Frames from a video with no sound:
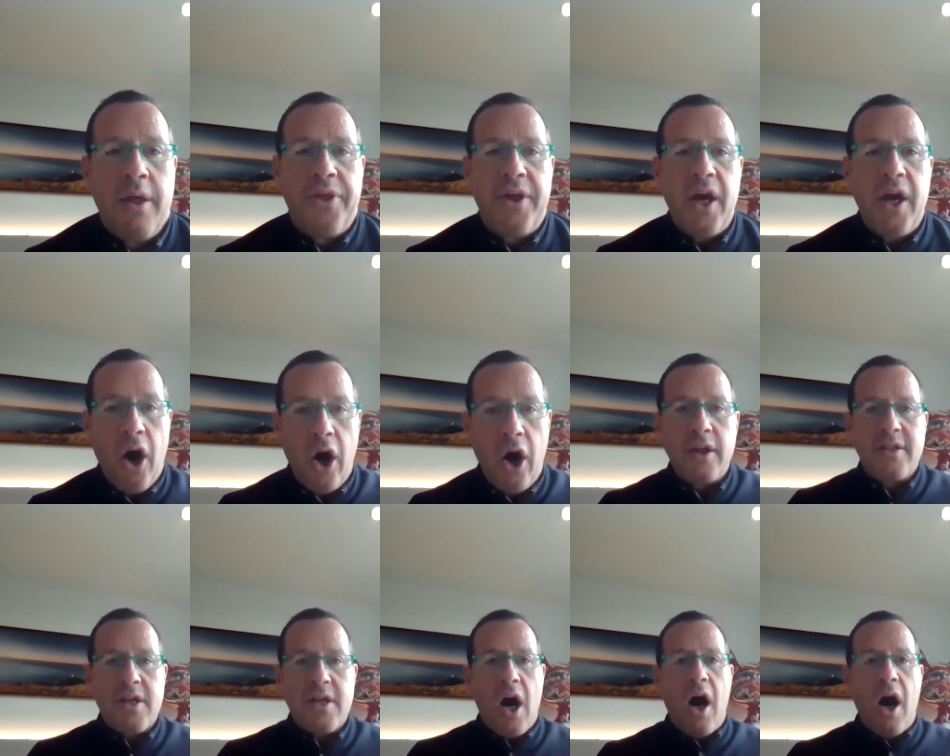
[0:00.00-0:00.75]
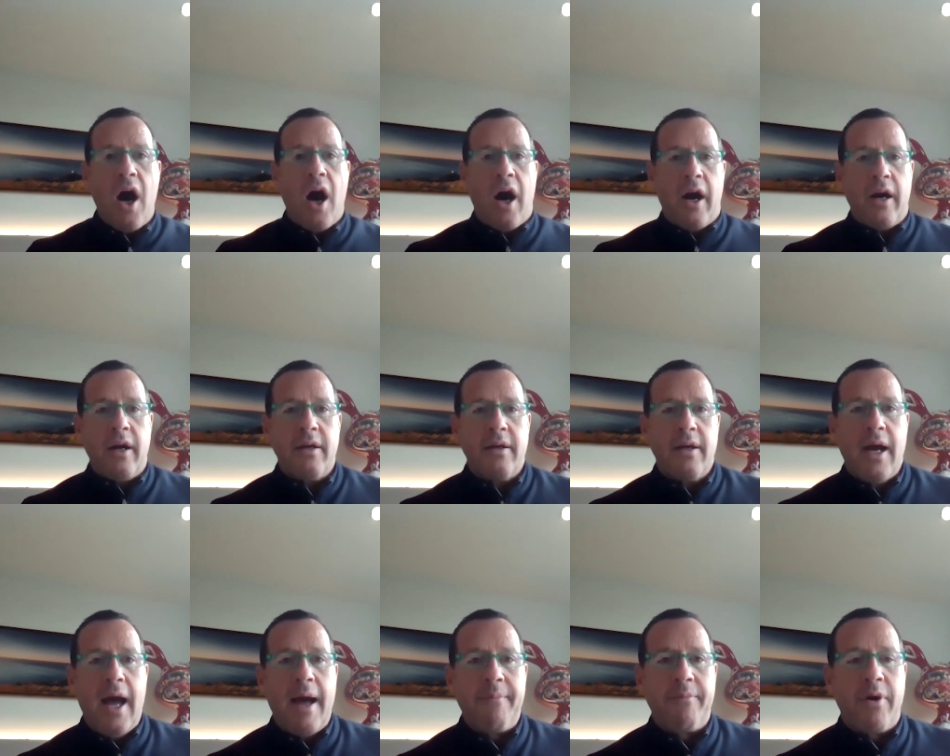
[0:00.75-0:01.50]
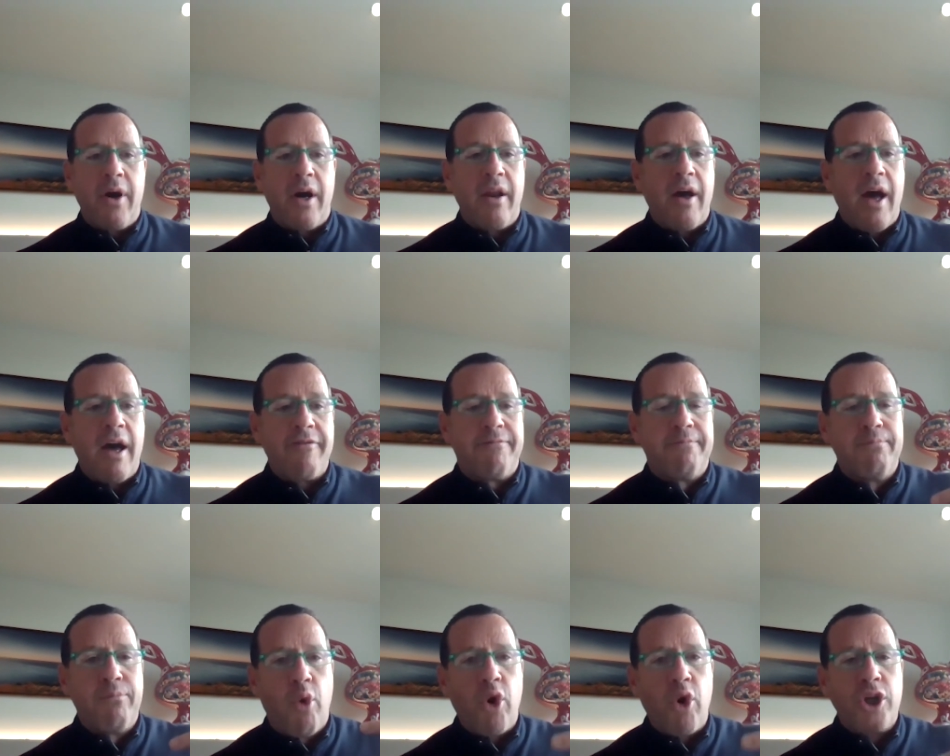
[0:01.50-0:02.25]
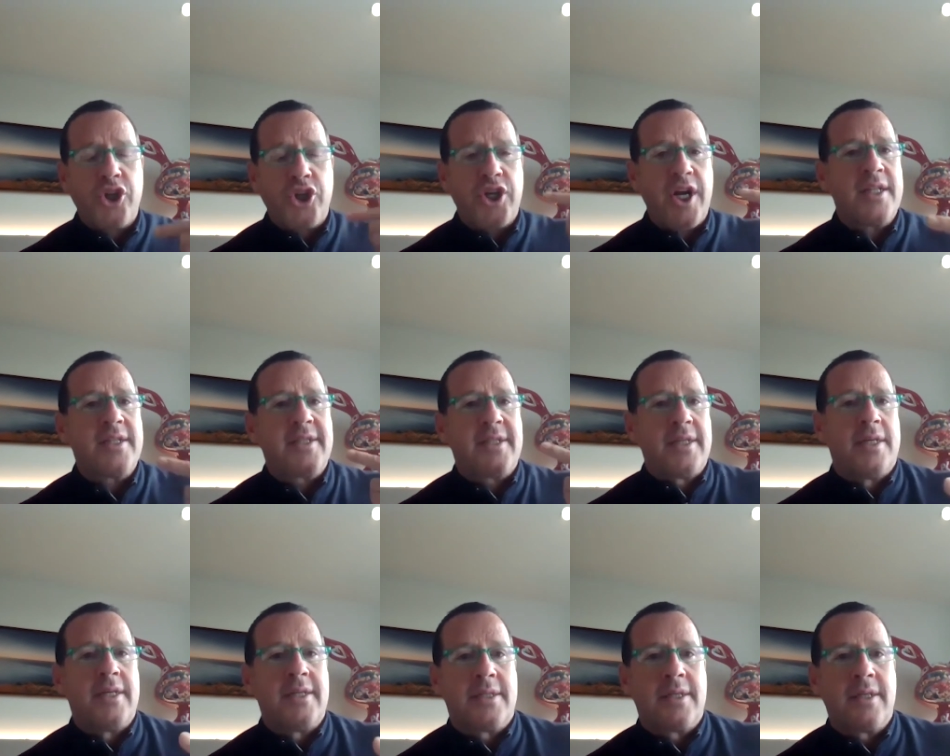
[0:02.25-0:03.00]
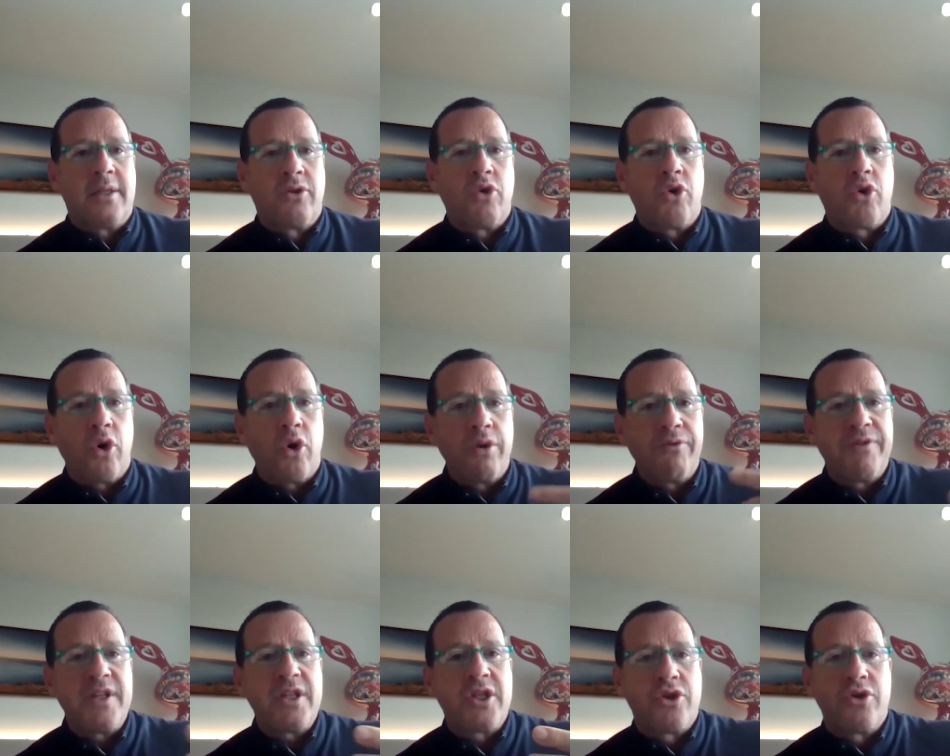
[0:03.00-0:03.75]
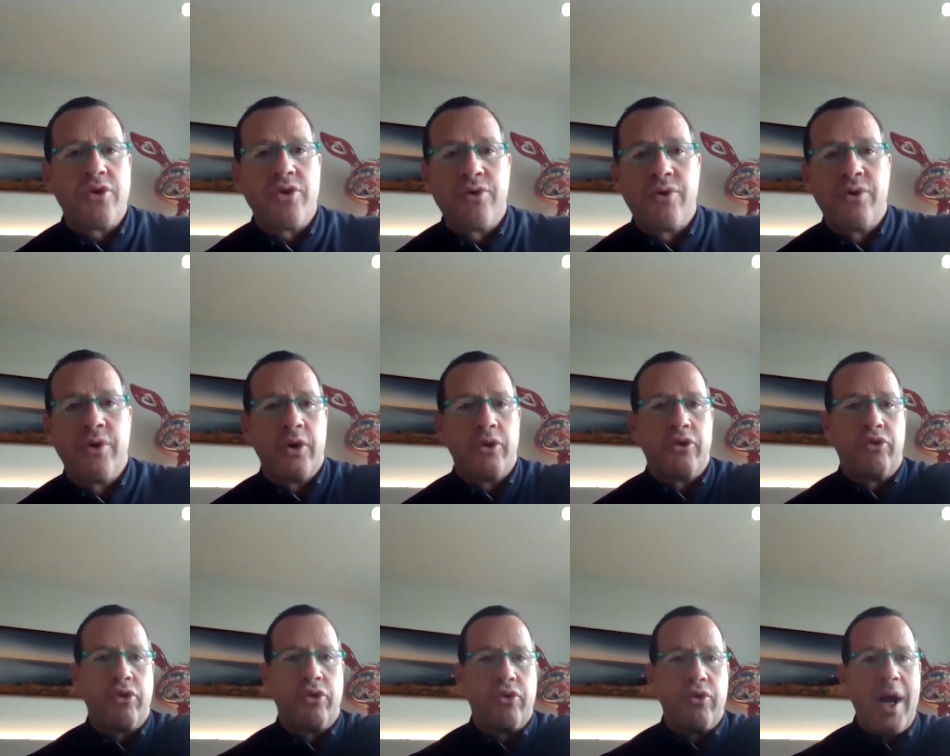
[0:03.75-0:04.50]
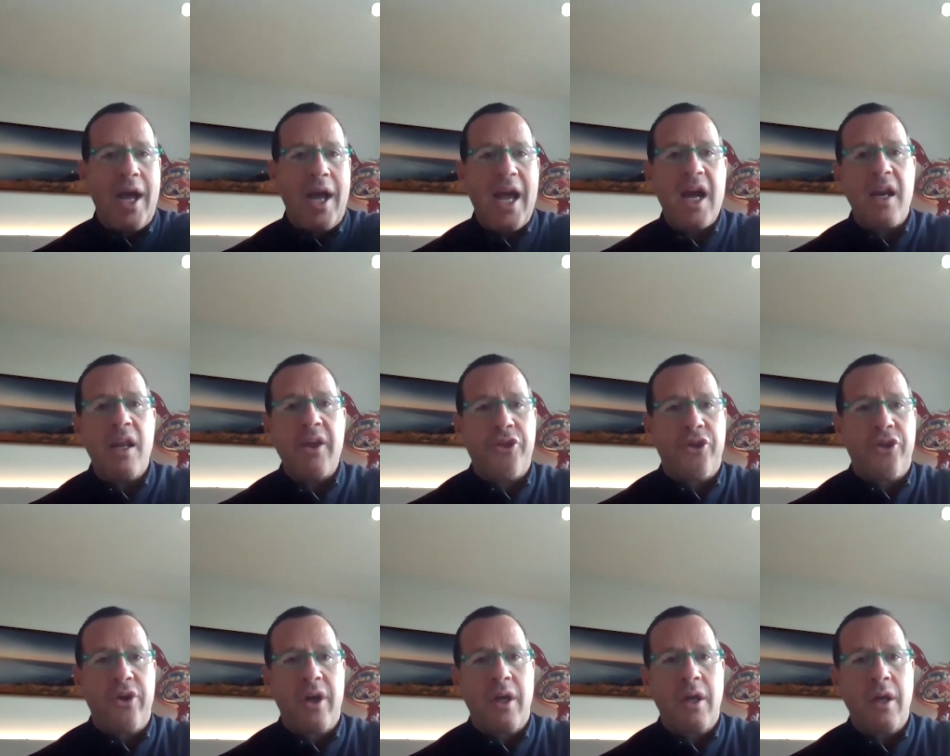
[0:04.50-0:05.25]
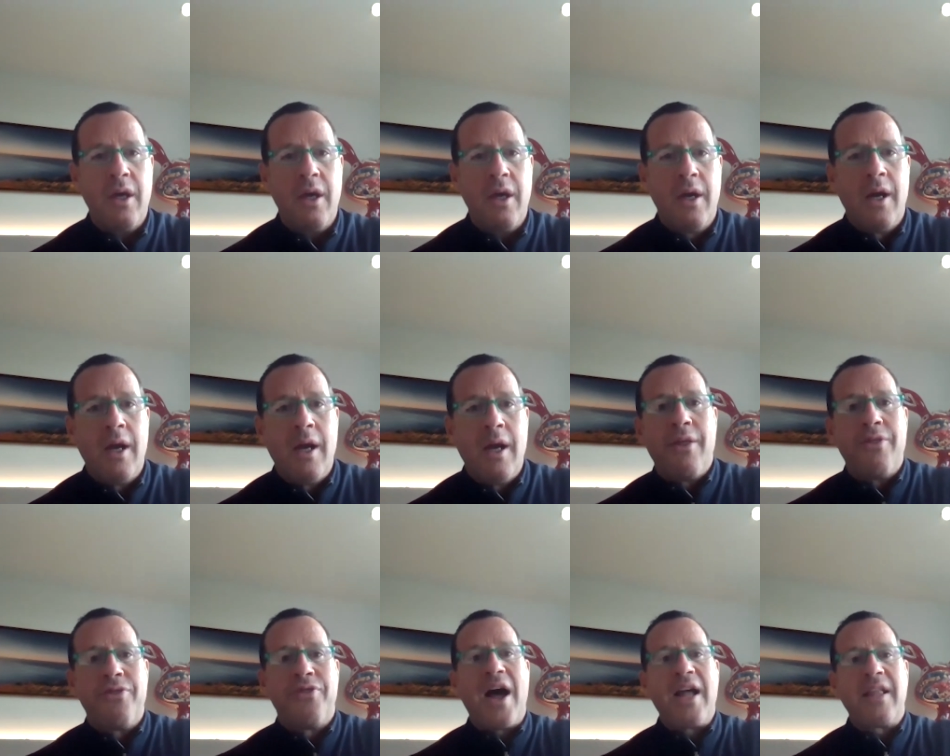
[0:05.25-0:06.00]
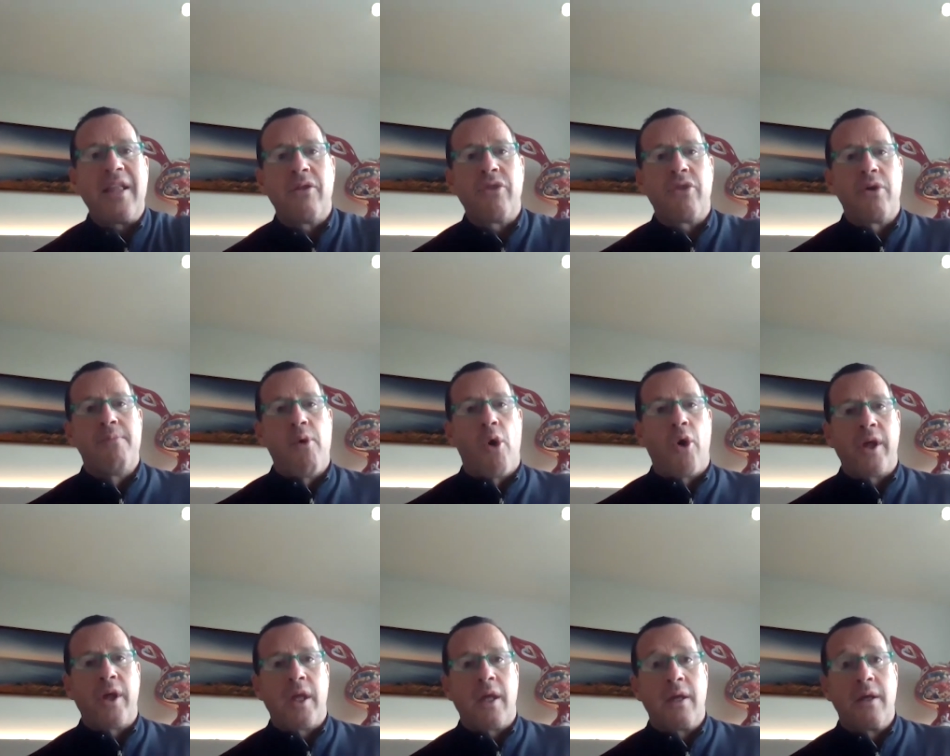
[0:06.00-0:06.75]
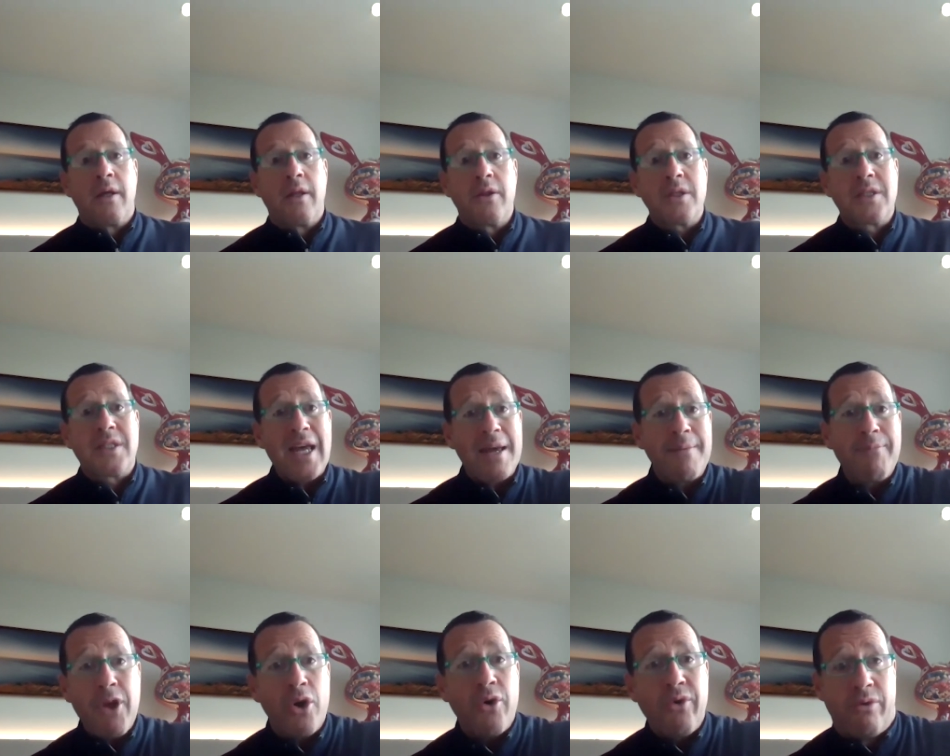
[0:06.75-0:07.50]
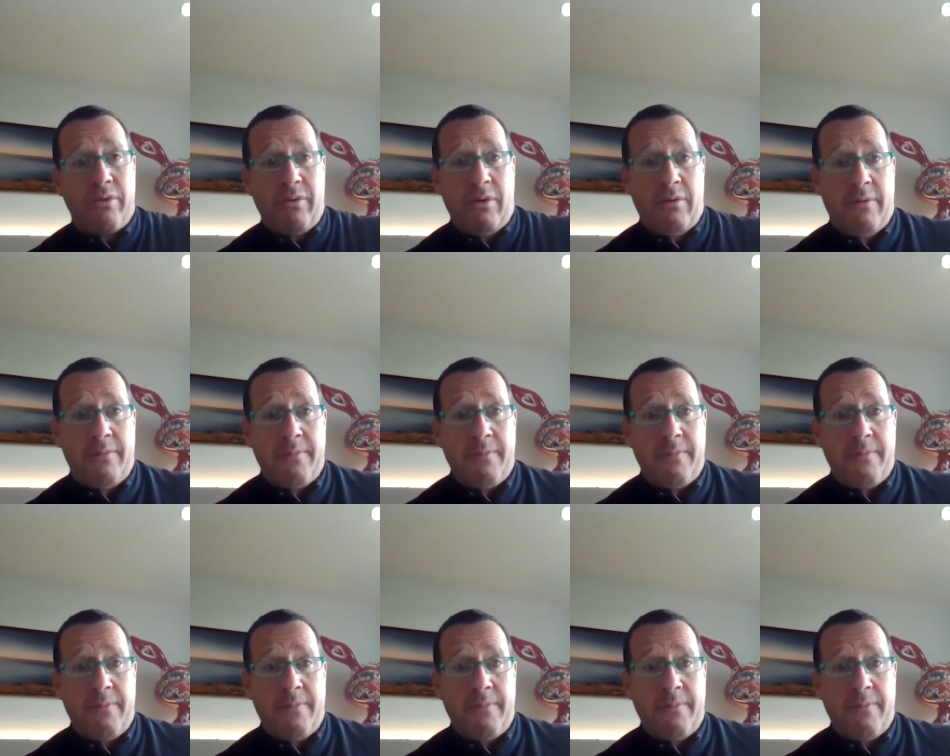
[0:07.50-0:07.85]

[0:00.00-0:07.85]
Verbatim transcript: the odds are I'm going to have more chances to convince you to do anything than in the morning. Let's same you.